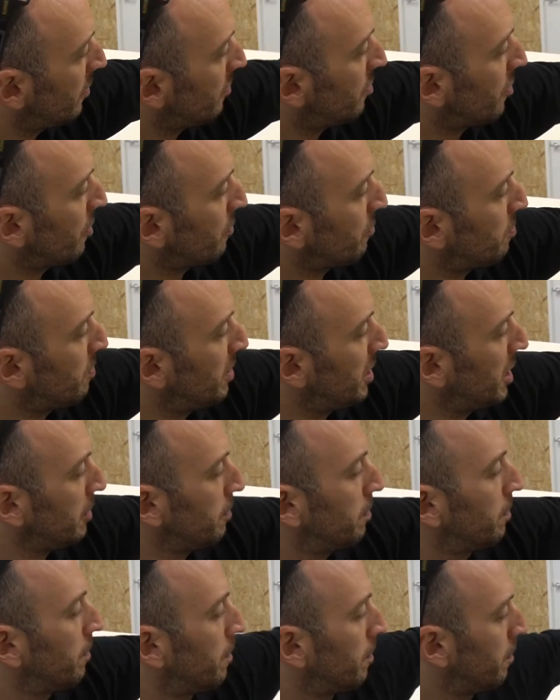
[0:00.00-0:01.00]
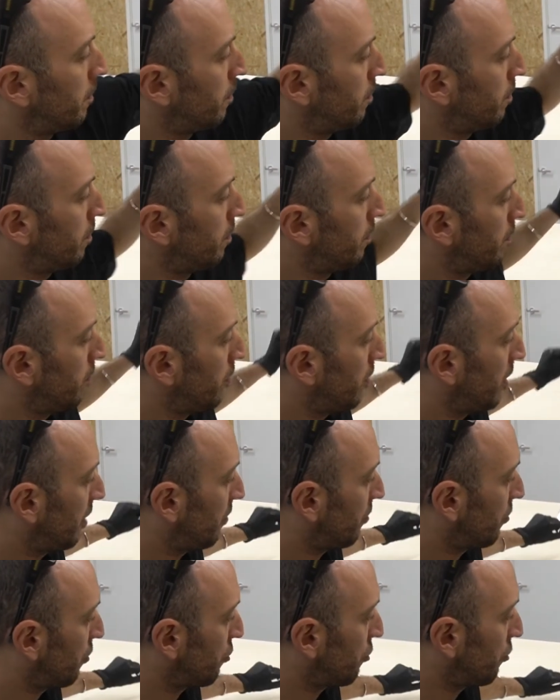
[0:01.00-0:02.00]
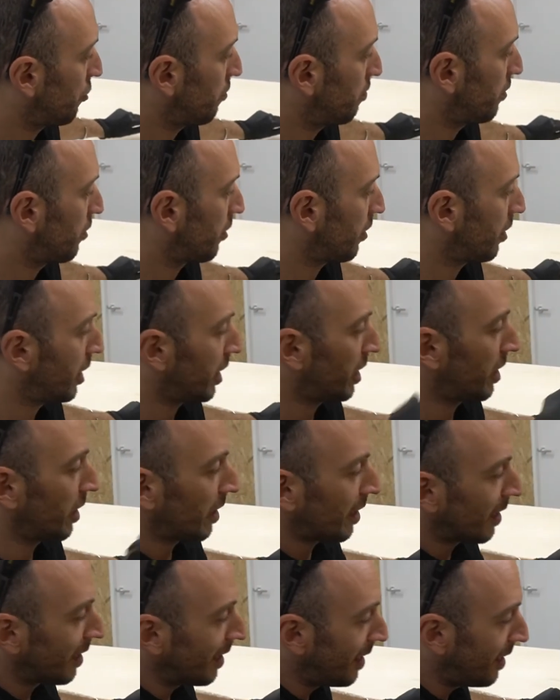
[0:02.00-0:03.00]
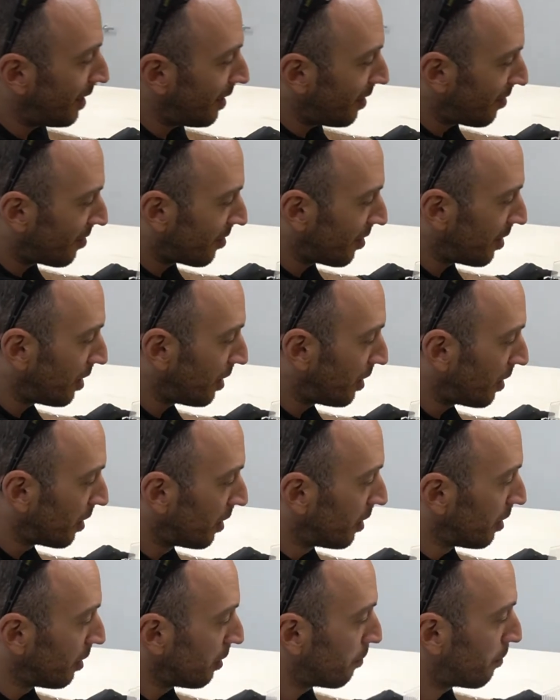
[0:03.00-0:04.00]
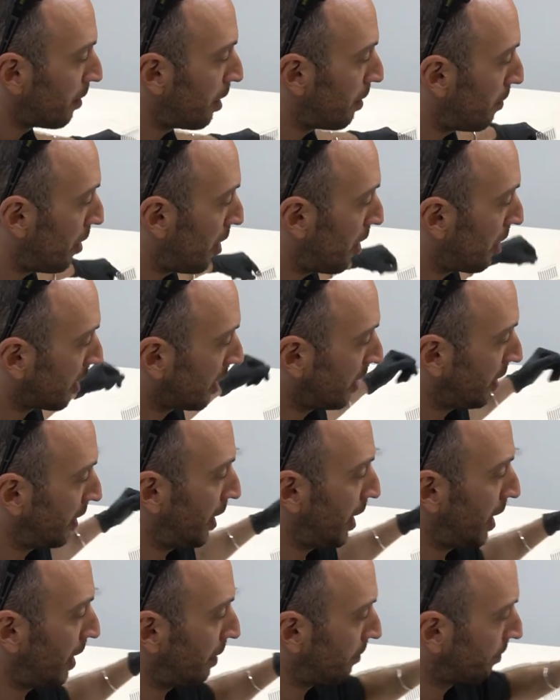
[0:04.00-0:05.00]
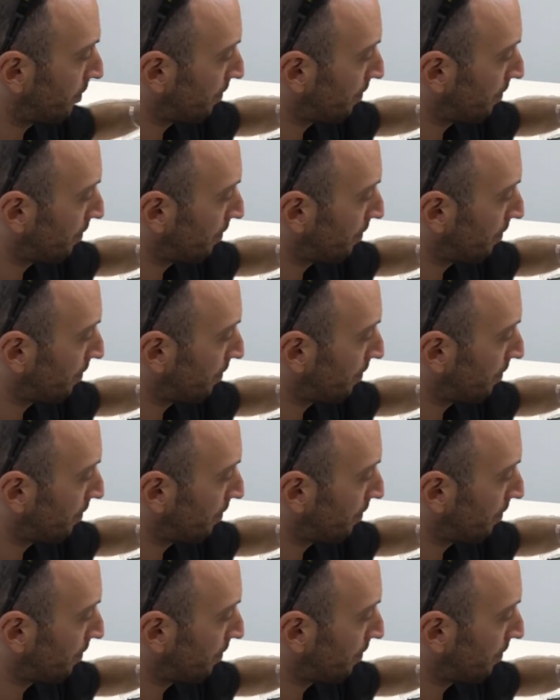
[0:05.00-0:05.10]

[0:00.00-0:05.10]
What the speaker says: it stops spinning, pull out the dust chute plug and I can clearly see my mark in there.